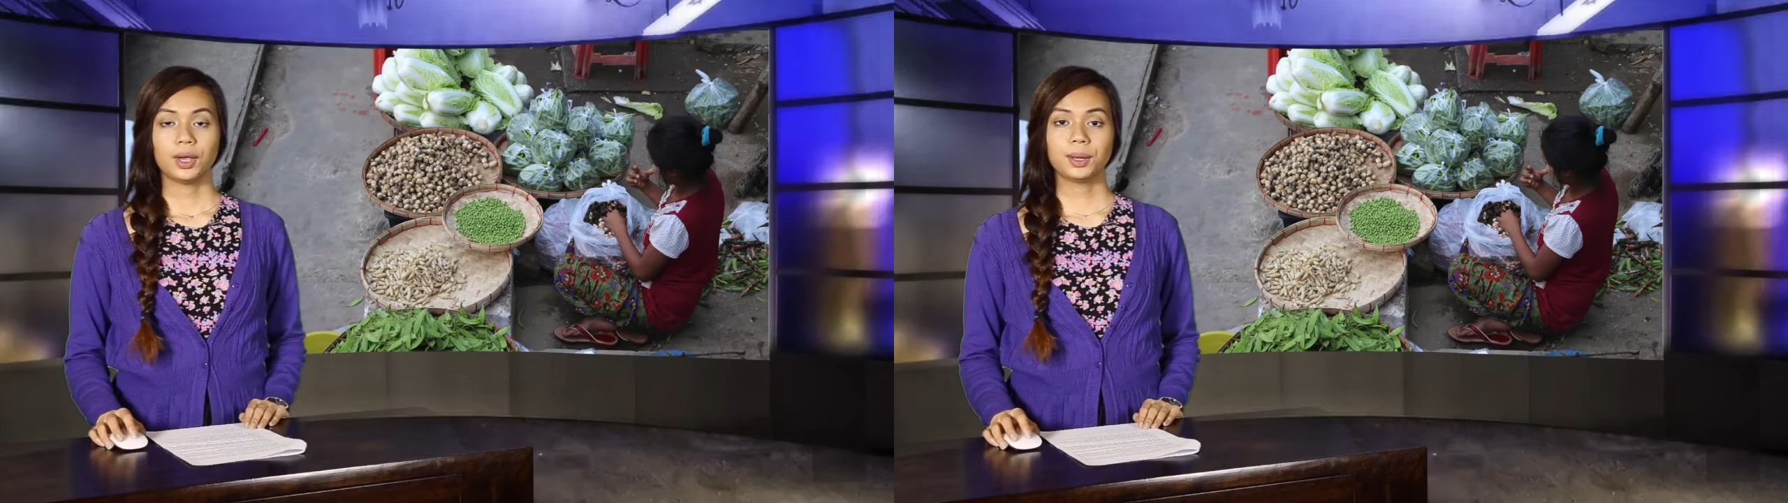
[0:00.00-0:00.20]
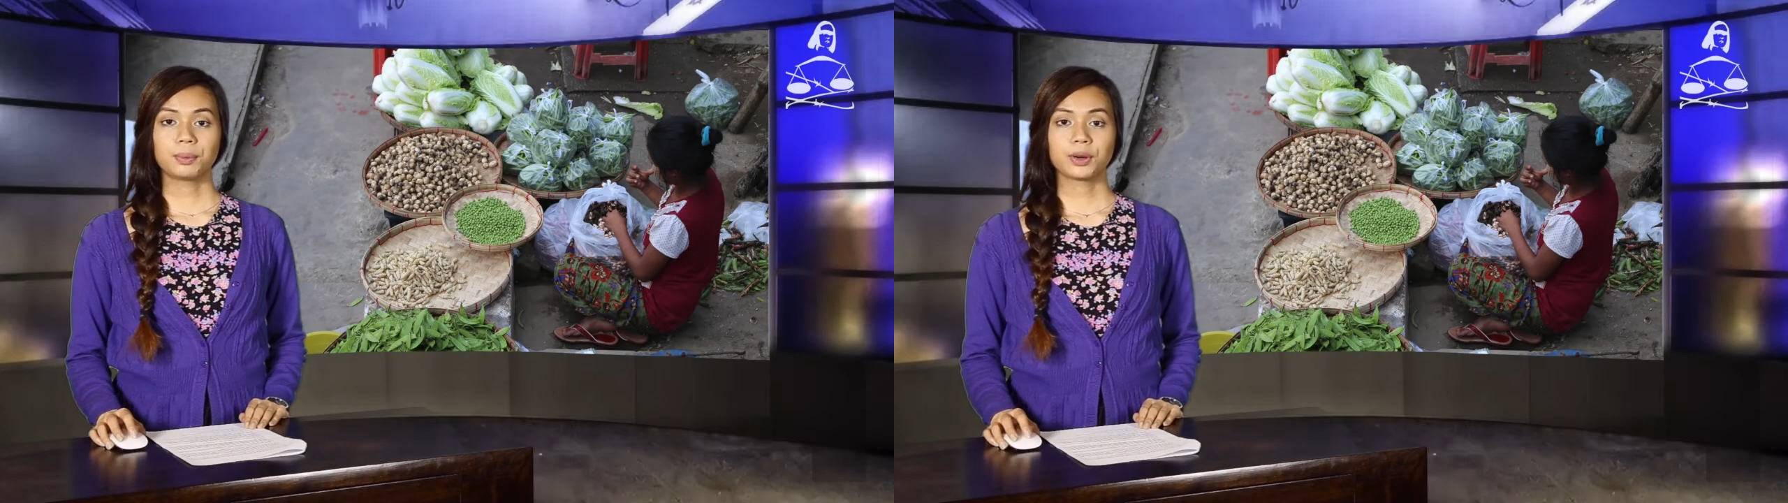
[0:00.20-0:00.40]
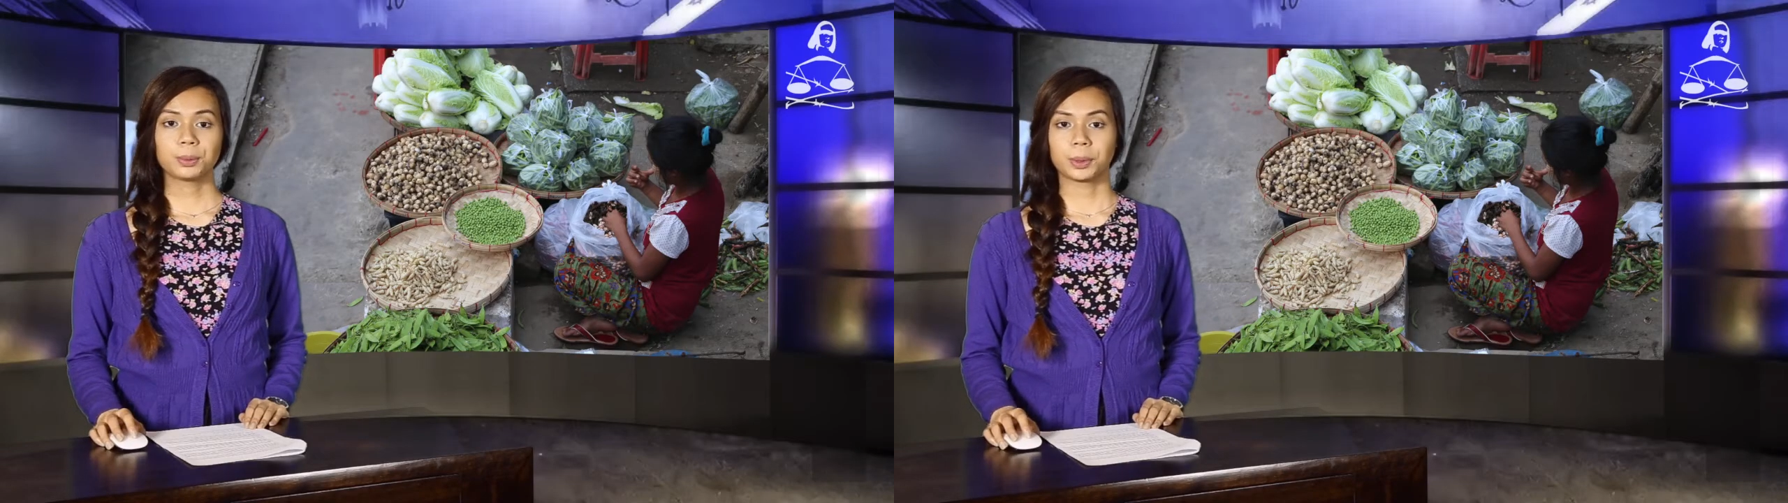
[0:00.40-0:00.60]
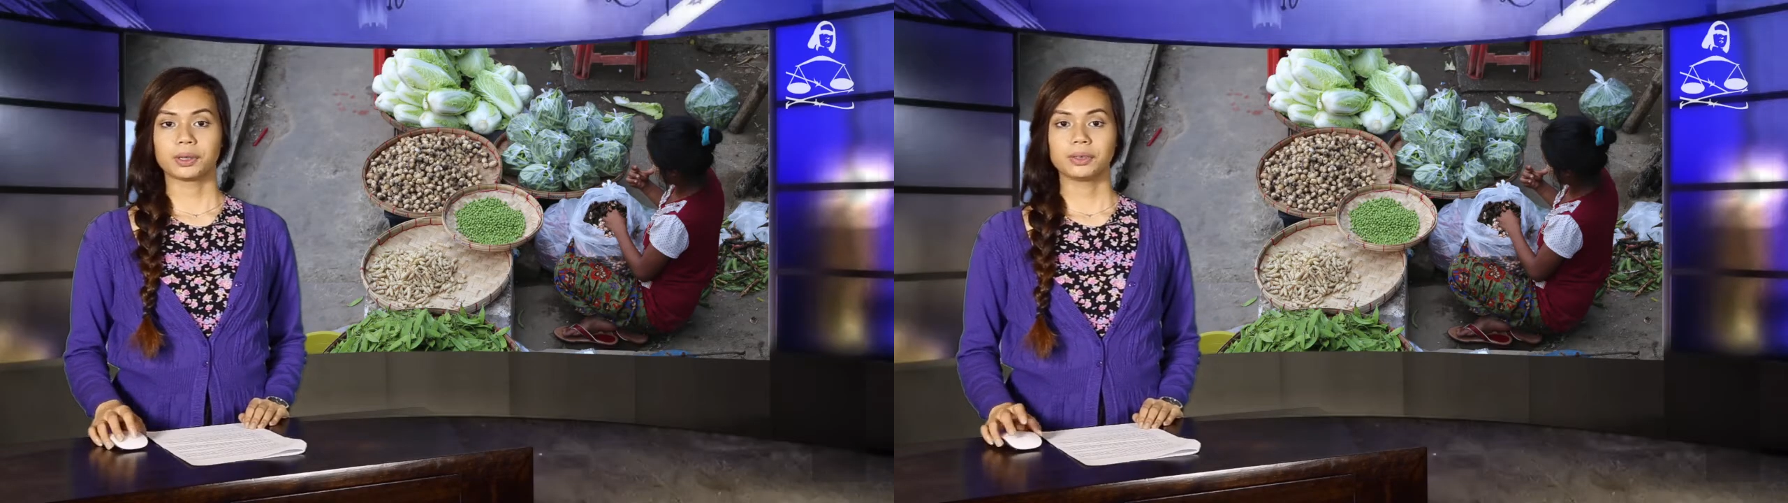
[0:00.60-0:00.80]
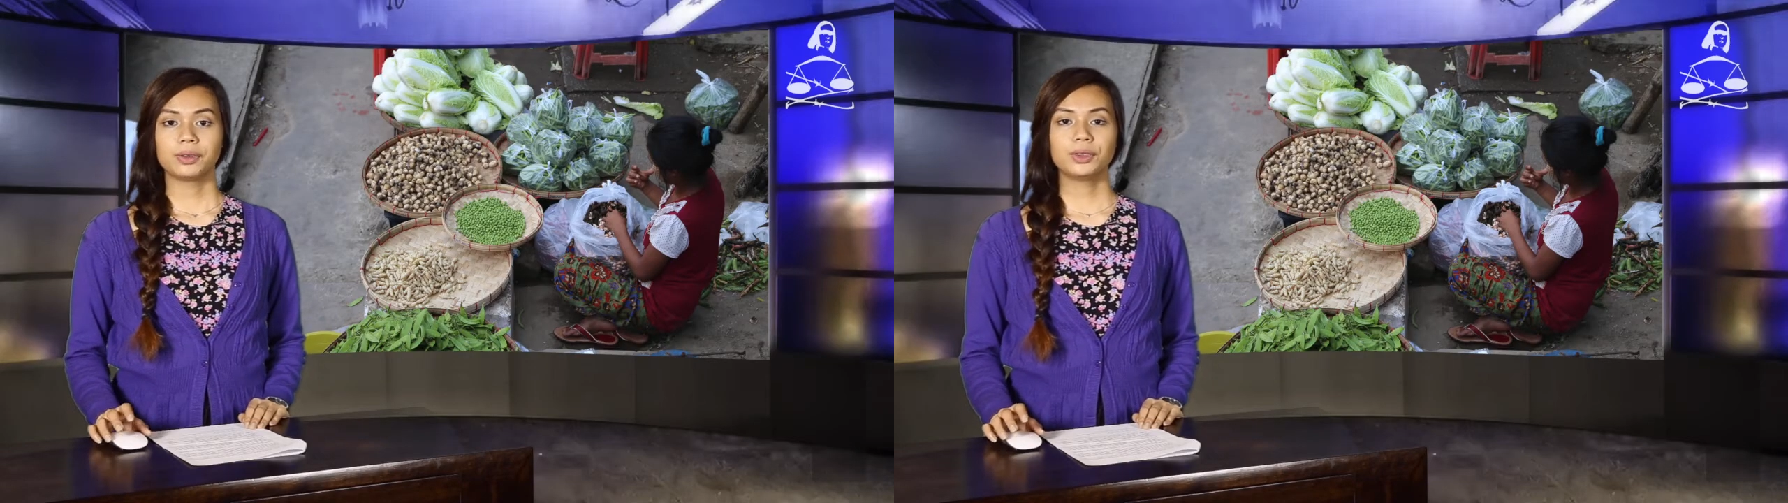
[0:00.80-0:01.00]
In
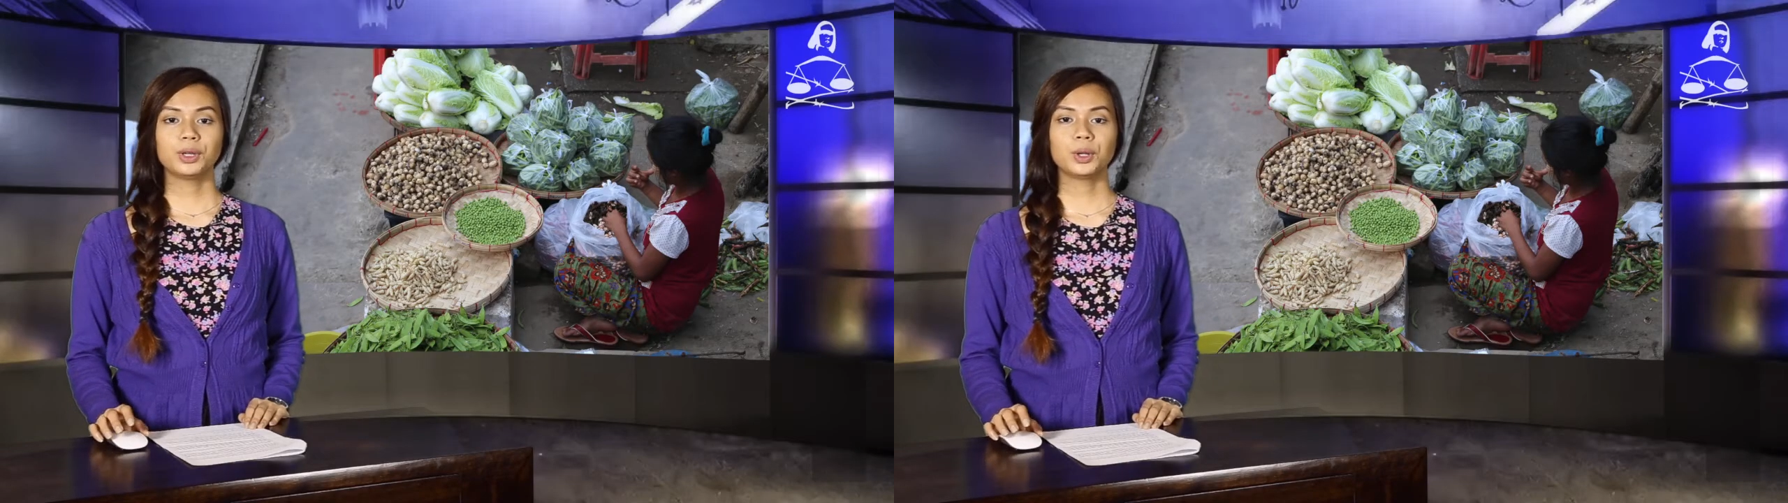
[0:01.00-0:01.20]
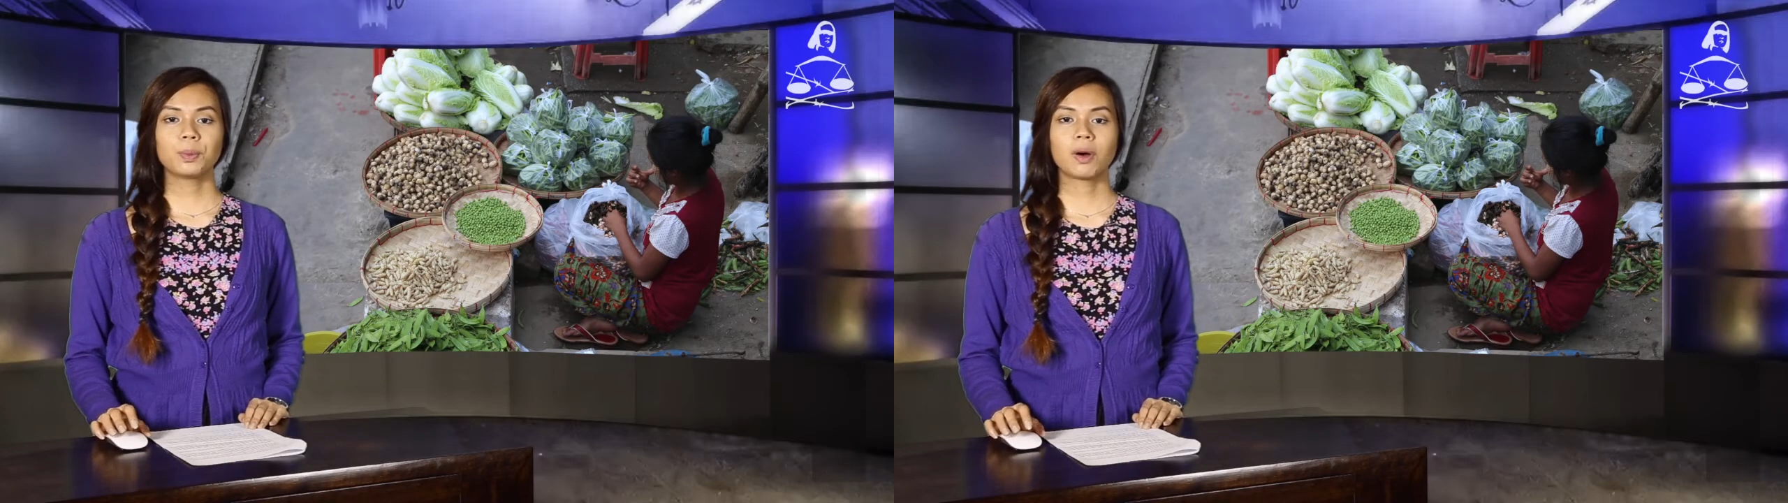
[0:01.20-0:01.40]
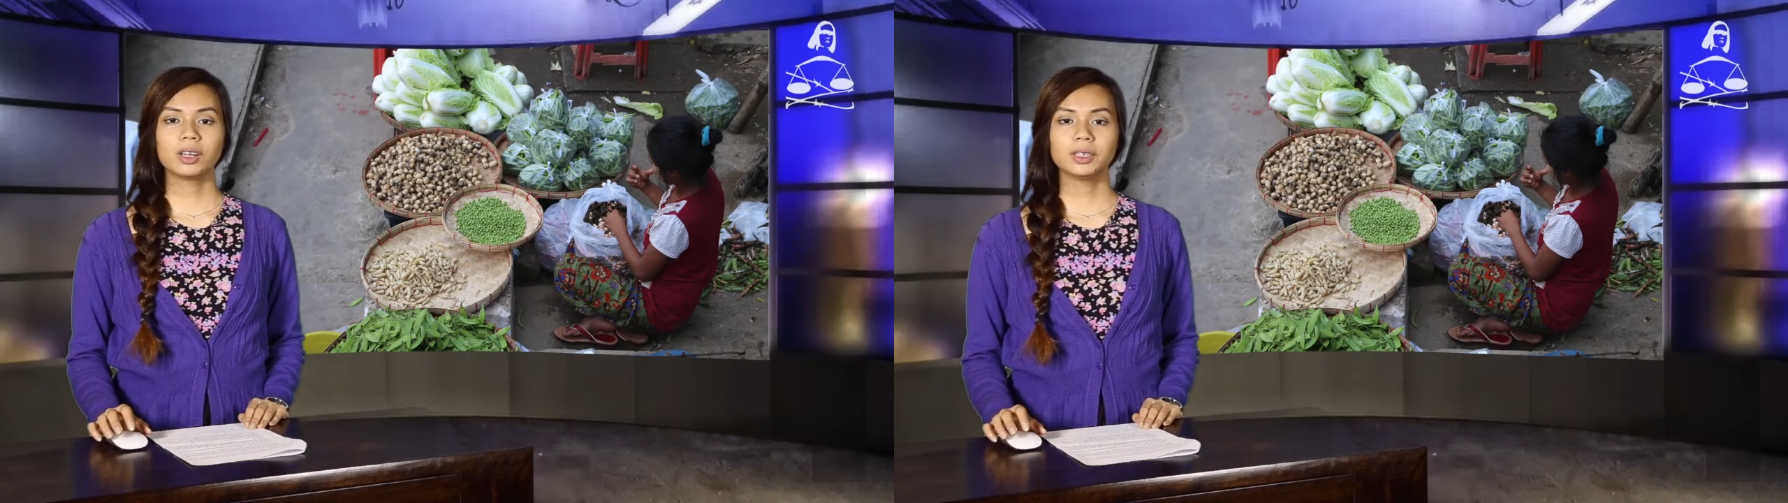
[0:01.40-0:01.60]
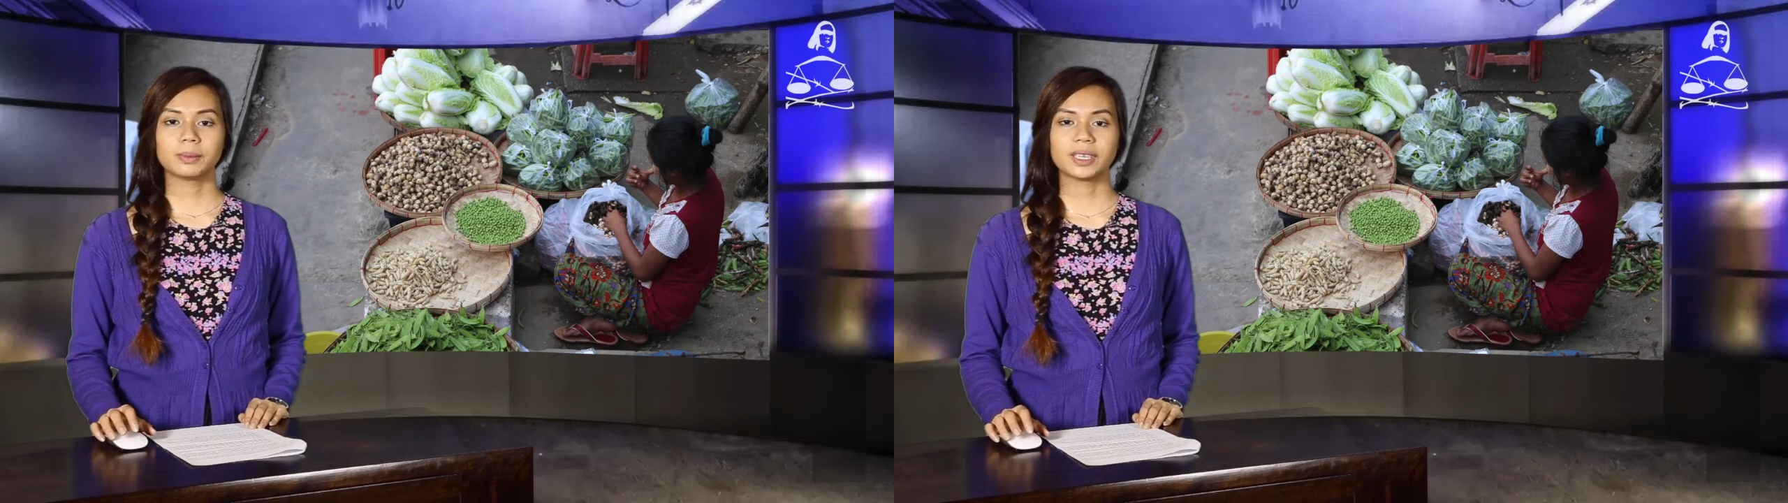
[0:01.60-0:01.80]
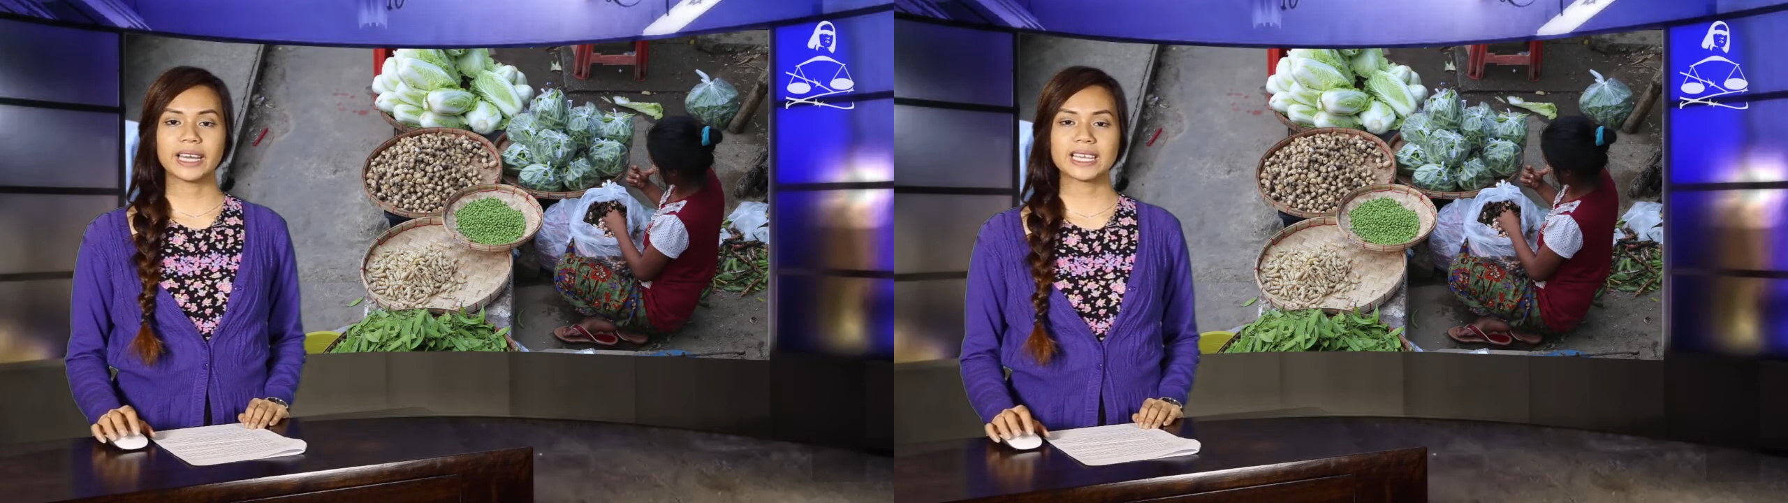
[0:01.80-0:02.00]
Burma, the new
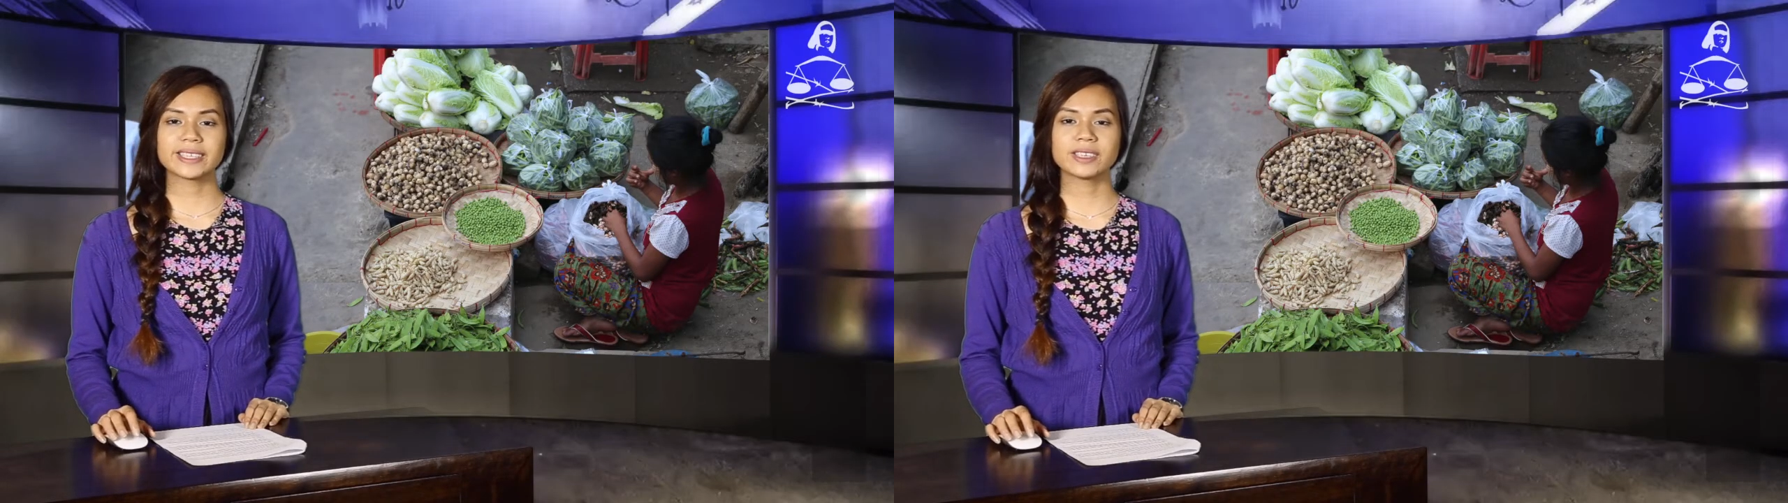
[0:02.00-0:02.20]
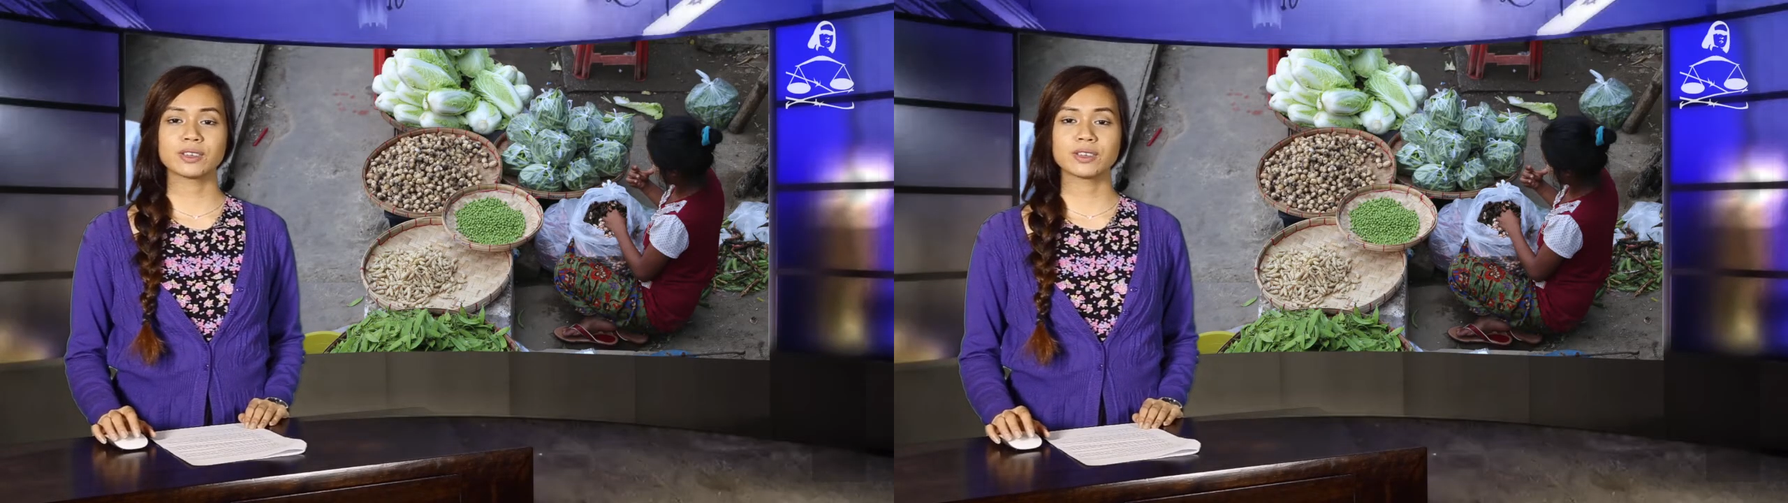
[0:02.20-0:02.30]
parliament has an